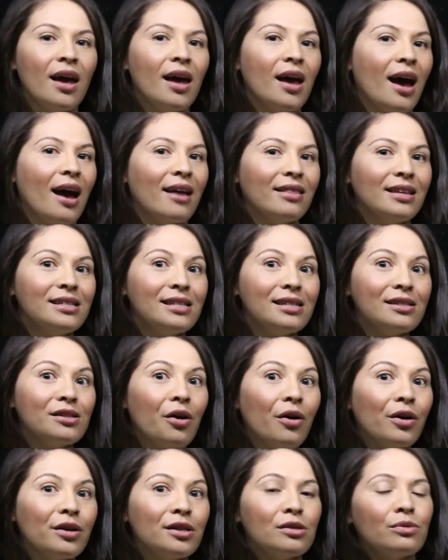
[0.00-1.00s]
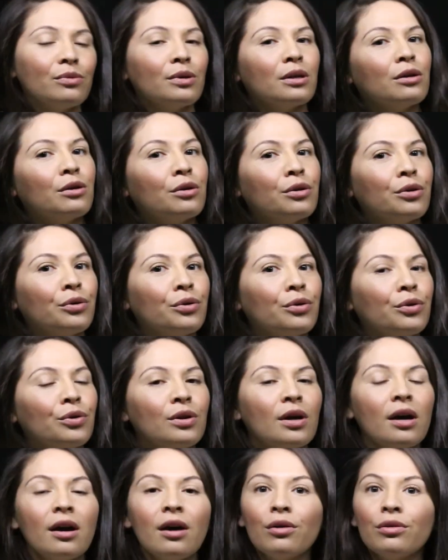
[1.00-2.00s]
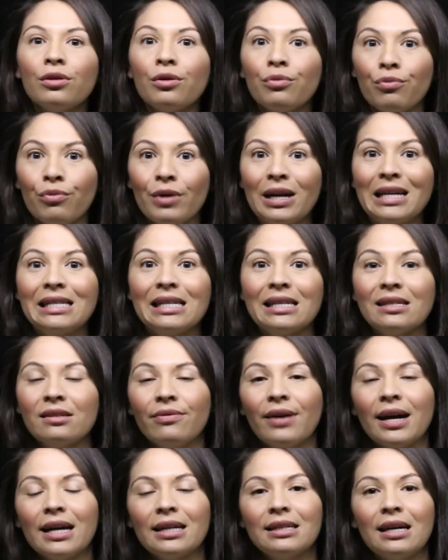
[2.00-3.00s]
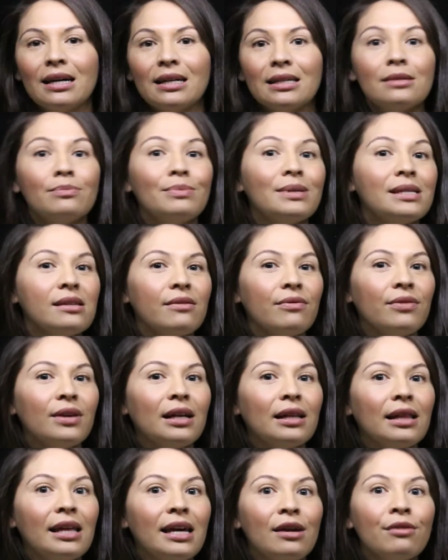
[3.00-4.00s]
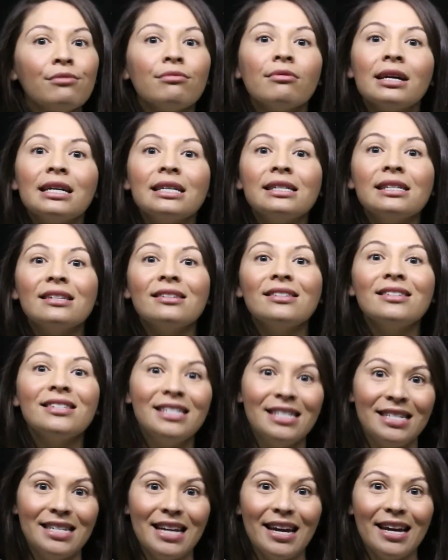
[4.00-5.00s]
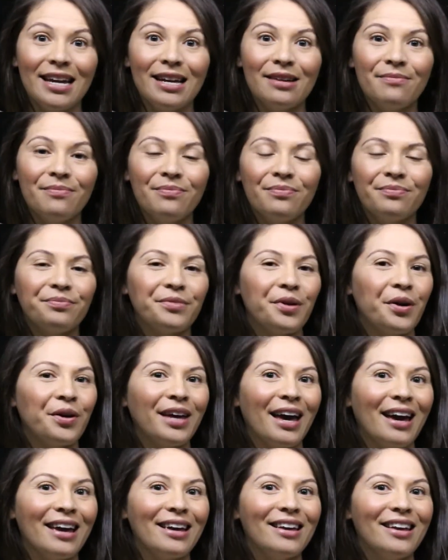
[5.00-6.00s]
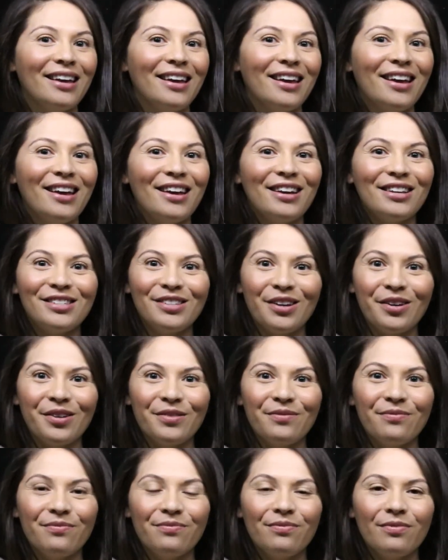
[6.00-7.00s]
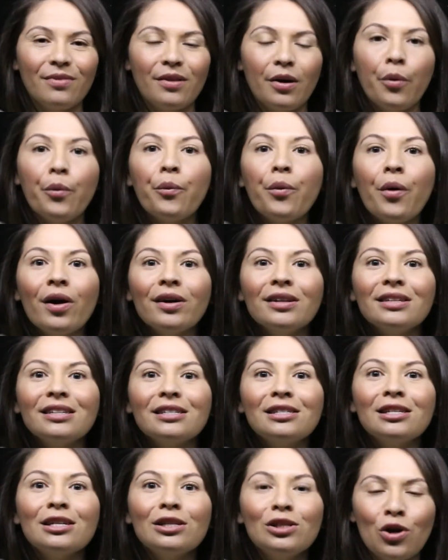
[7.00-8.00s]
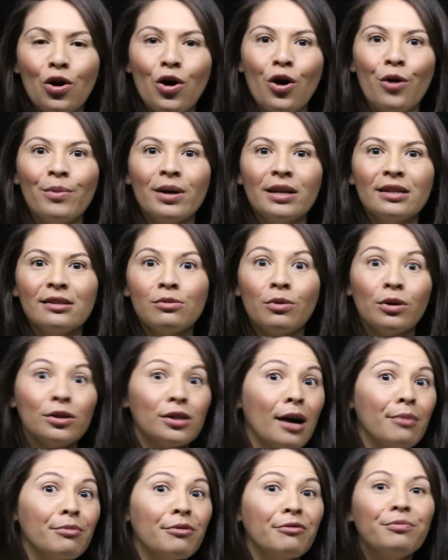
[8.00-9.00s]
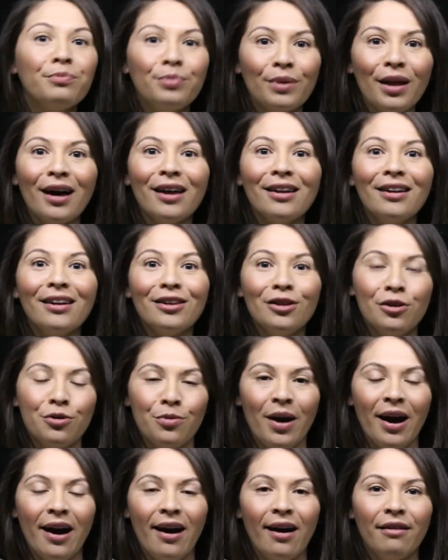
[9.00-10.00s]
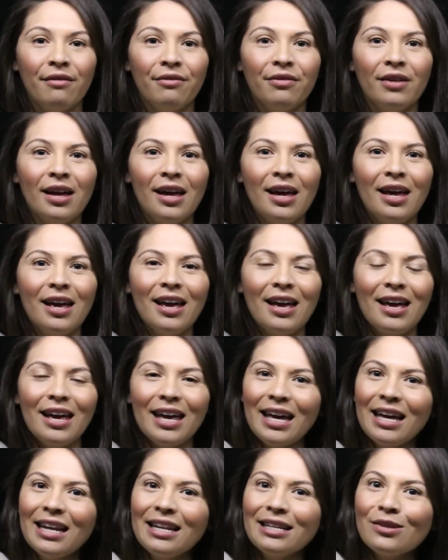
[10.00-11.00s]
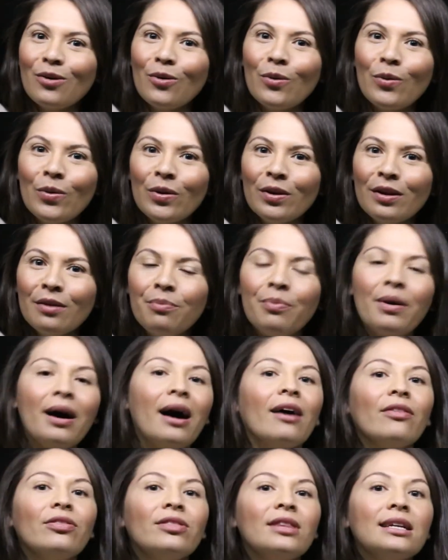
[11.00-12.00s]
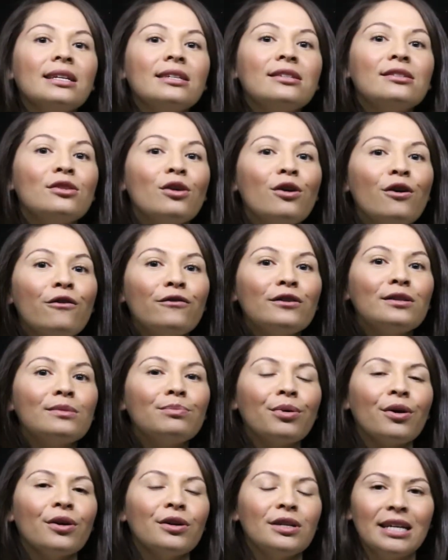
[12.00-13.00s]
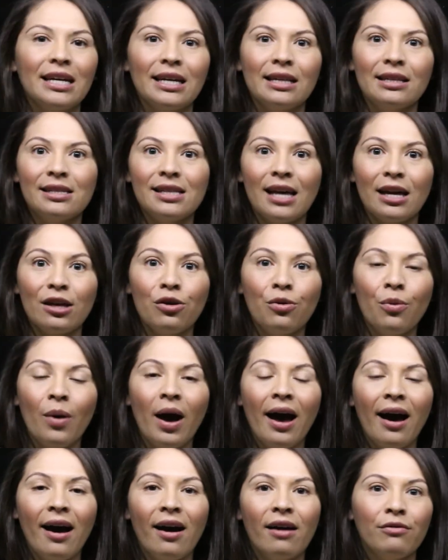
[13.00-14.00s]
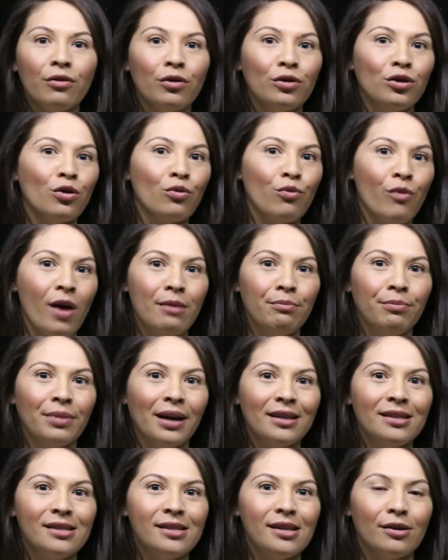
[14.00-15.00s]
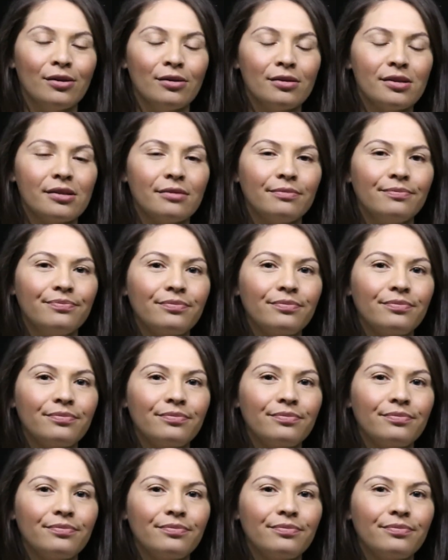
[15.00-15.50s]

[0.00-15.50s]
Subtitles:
And this is going to include the rhesus factor, specifically Rhesus-D. Okay, so what determines what type of blood you have? It is all about the surface proteins that you have on your red blood cells.